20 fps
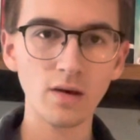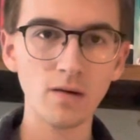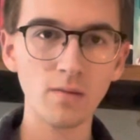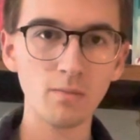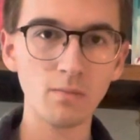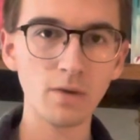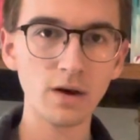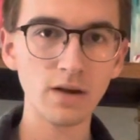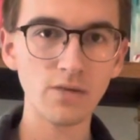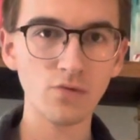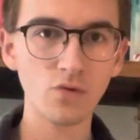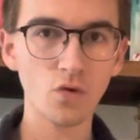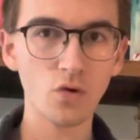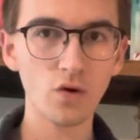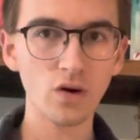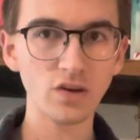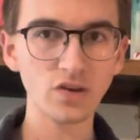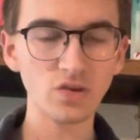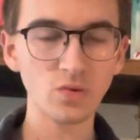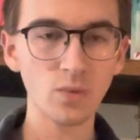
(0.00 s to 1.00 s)
But of
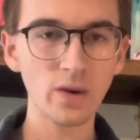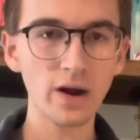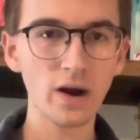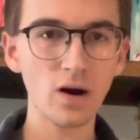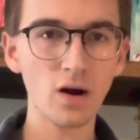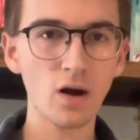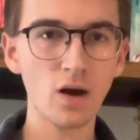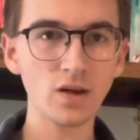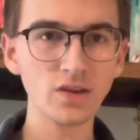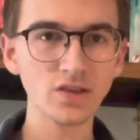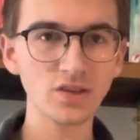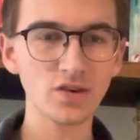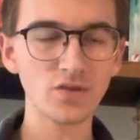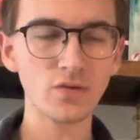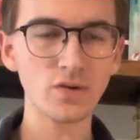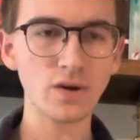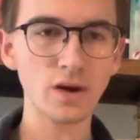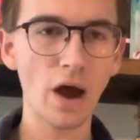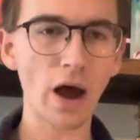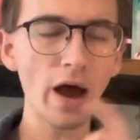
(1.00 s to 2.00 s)
course, we are also
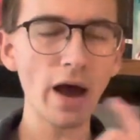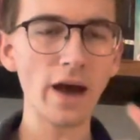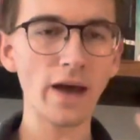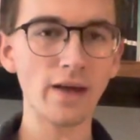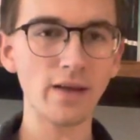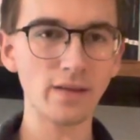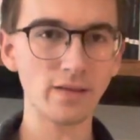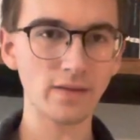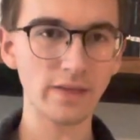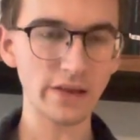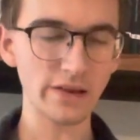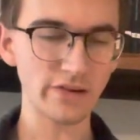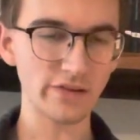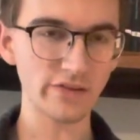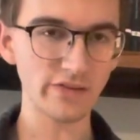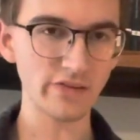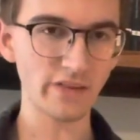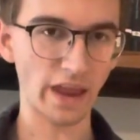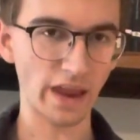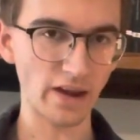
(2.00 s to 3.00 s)
not these
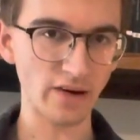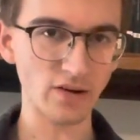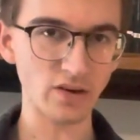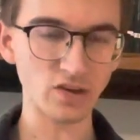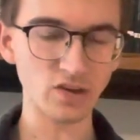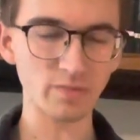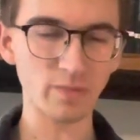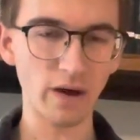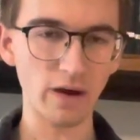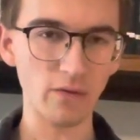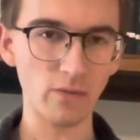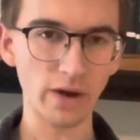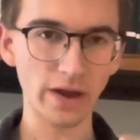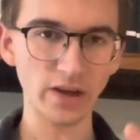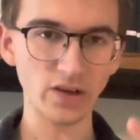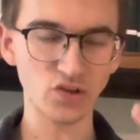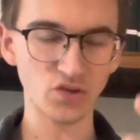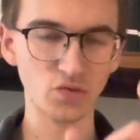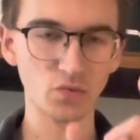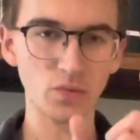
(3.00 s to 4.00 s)
standards by
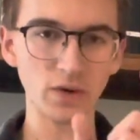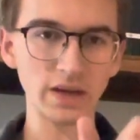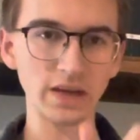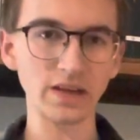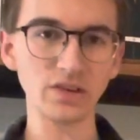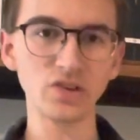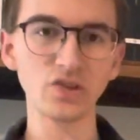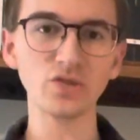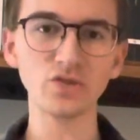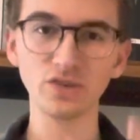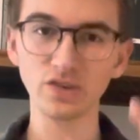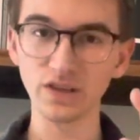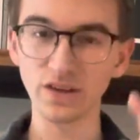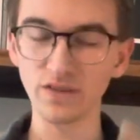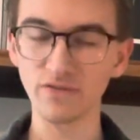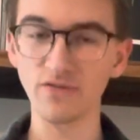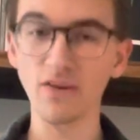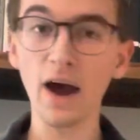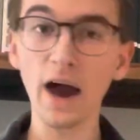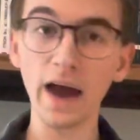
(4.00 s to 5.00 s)
which we choose to
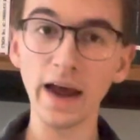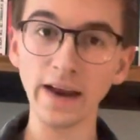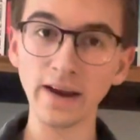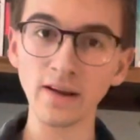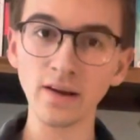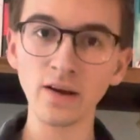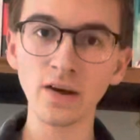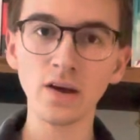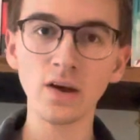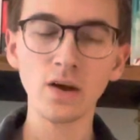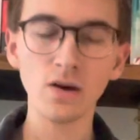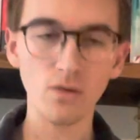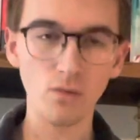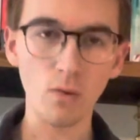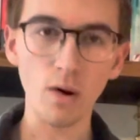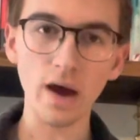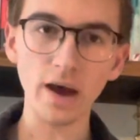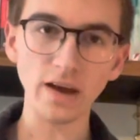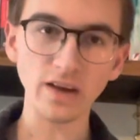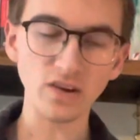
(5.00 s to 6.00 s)
define
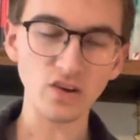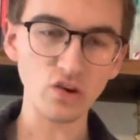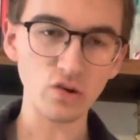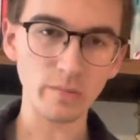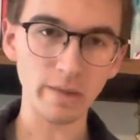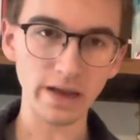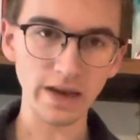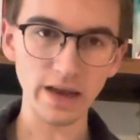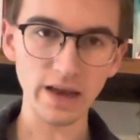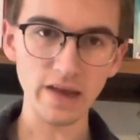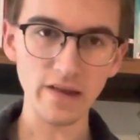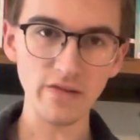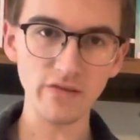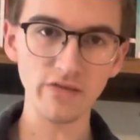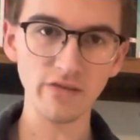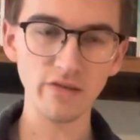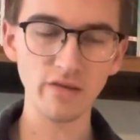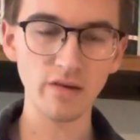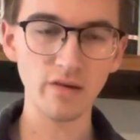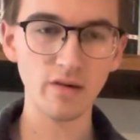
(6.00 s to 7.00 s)
what a human
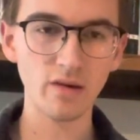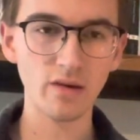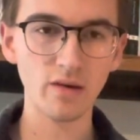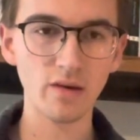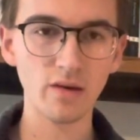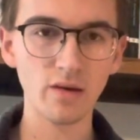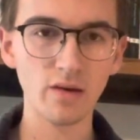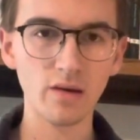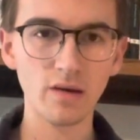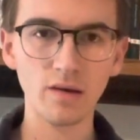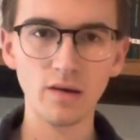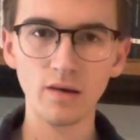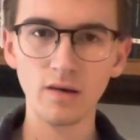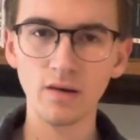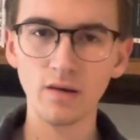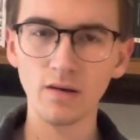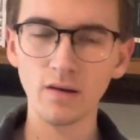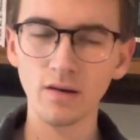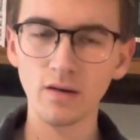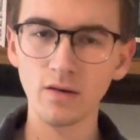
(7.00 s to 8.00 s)
is.
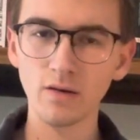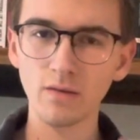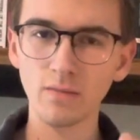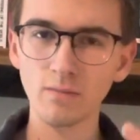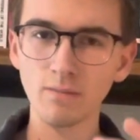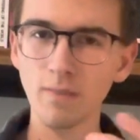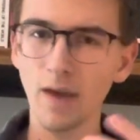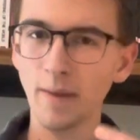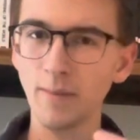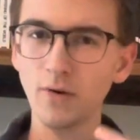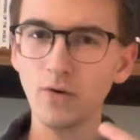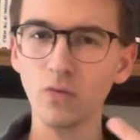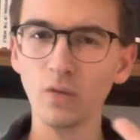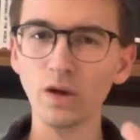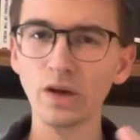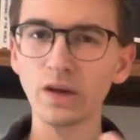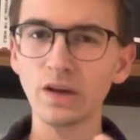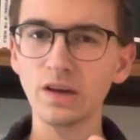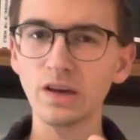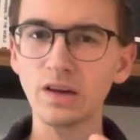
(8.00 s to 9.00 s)
Maybe
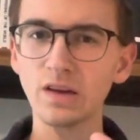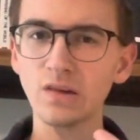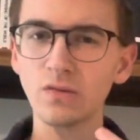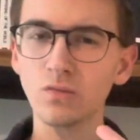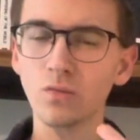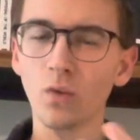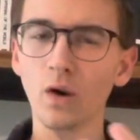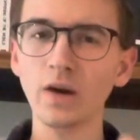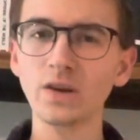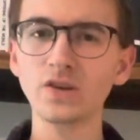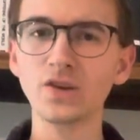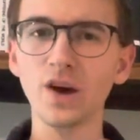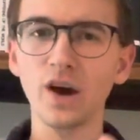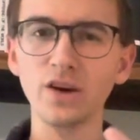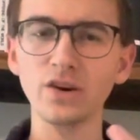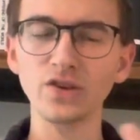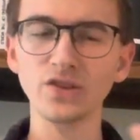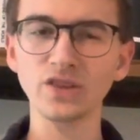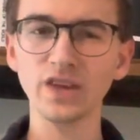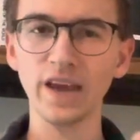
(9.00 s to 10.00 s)
we want to
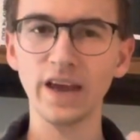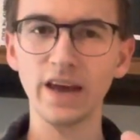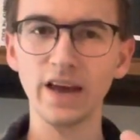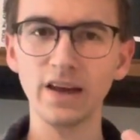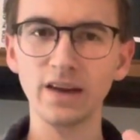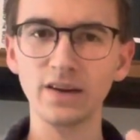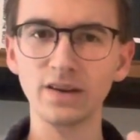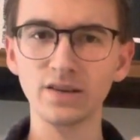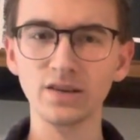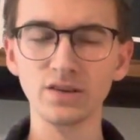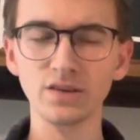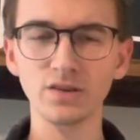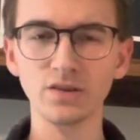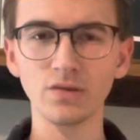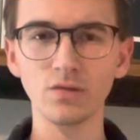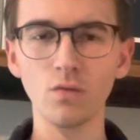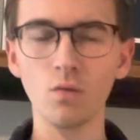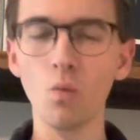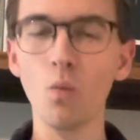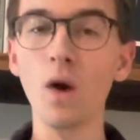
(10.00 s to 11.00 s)
understand
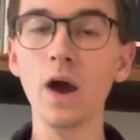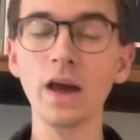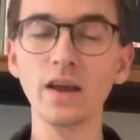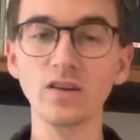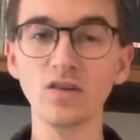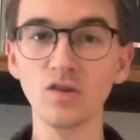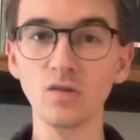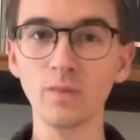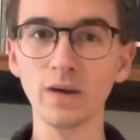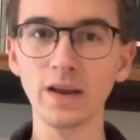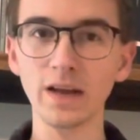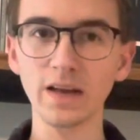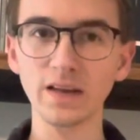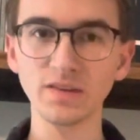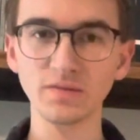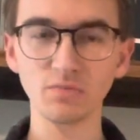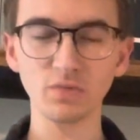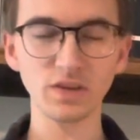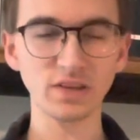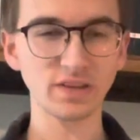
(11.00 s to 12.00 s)
what a human is,
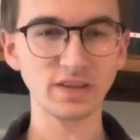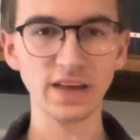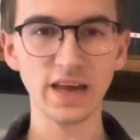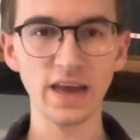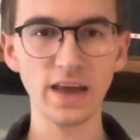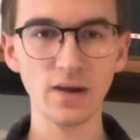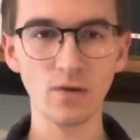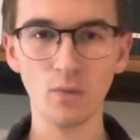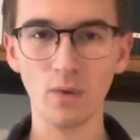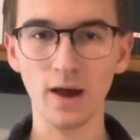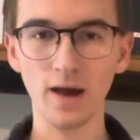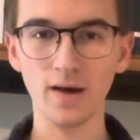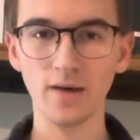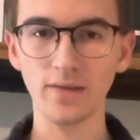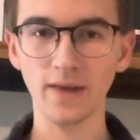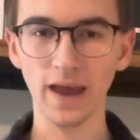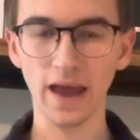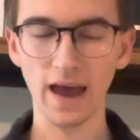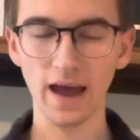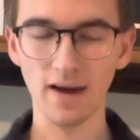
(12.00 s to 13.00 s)
and we say, well,
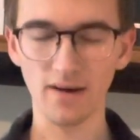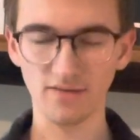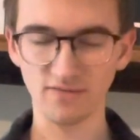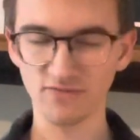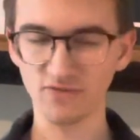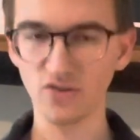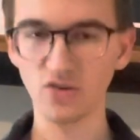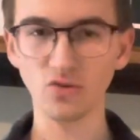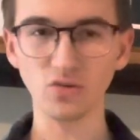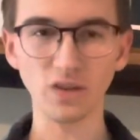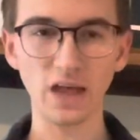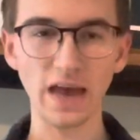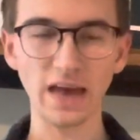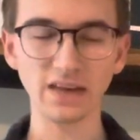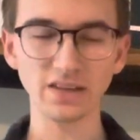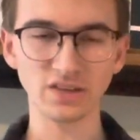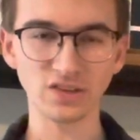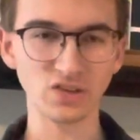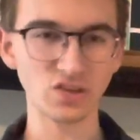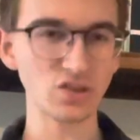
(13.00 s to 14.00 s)
they have 2
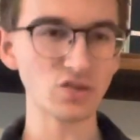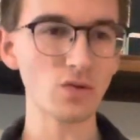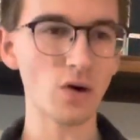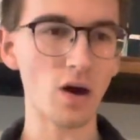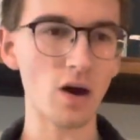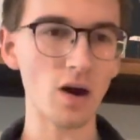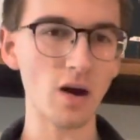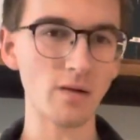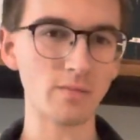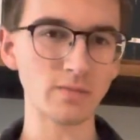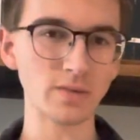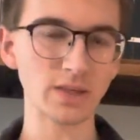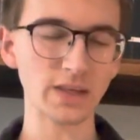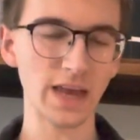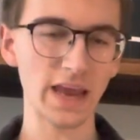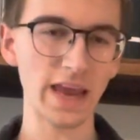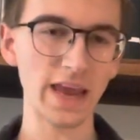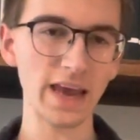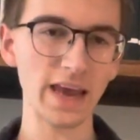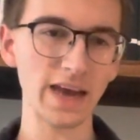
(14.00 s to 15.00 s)
legs and 2 arms,
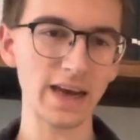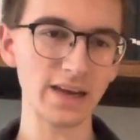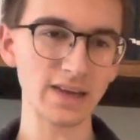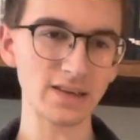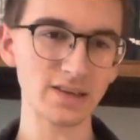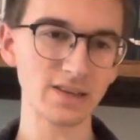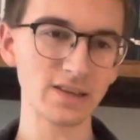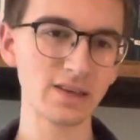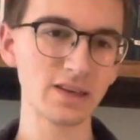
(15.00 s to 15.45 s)
and